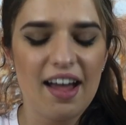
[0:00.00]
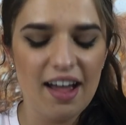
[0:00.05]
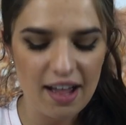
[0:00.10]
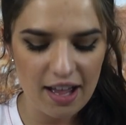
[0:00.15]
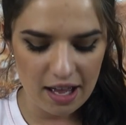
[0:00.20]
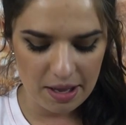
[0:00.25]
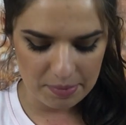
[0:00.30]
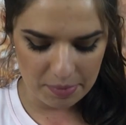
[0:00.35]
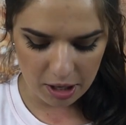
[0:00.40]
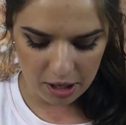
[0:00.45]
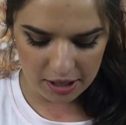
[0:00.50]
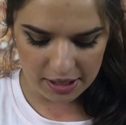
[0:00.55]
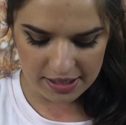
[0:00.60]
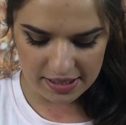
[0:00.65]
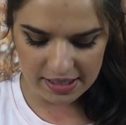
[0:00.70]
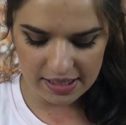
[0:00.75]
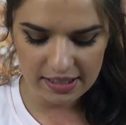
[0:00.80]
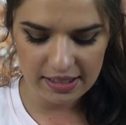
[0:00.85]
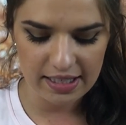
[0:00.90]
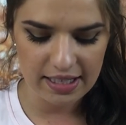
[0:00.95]

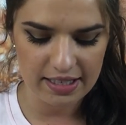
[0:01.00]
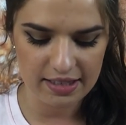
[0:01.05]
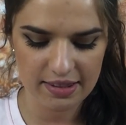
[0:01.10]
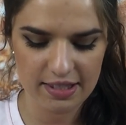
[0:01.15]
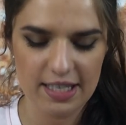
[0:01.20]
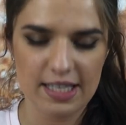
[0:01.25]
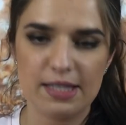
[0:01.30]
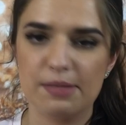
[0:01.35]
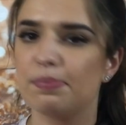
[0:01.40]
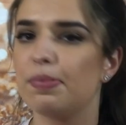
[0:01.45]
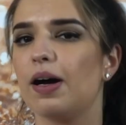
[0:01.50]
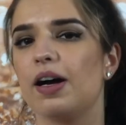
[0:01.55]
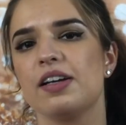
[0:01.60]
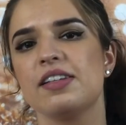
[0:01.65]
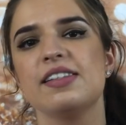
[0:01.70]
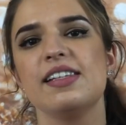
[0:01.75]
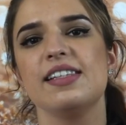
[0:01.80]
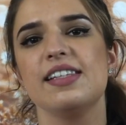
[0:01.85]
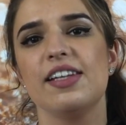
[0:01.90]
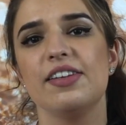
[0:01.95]
honestly, like these
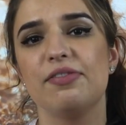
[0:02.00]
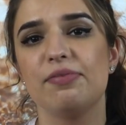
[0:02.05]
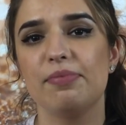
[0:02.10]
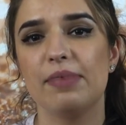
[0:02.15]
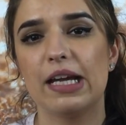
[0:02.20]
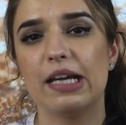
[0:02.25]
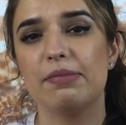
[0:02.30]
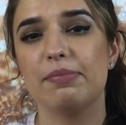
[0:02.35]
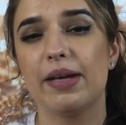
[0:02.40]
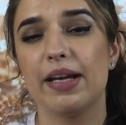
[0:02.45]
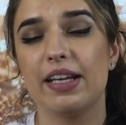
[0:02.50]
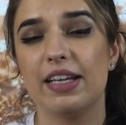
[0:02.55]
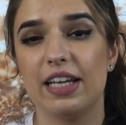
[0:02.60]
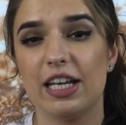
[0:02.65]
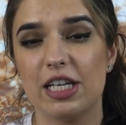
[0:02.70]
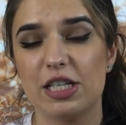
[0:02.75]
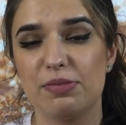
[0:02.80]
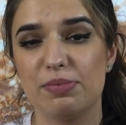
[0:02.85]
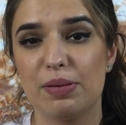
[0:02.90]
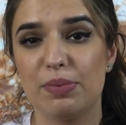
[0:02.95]
boxes have made my
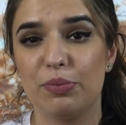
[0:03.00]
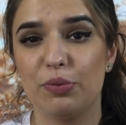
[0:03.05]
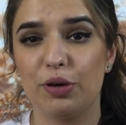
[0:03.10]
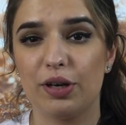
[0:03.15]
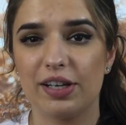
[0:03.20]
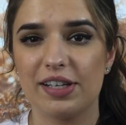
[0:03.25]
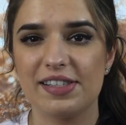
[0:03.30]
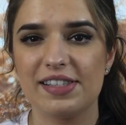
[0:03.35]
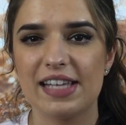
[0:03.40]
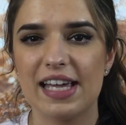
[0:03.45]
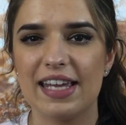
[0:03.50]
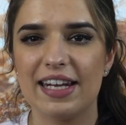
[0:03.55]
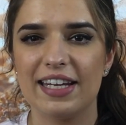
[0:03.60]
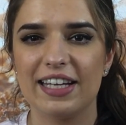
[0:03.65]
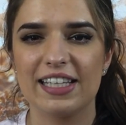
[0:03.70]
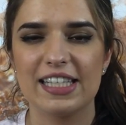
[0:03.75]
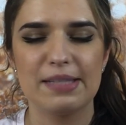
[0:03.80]
engagement more exciting,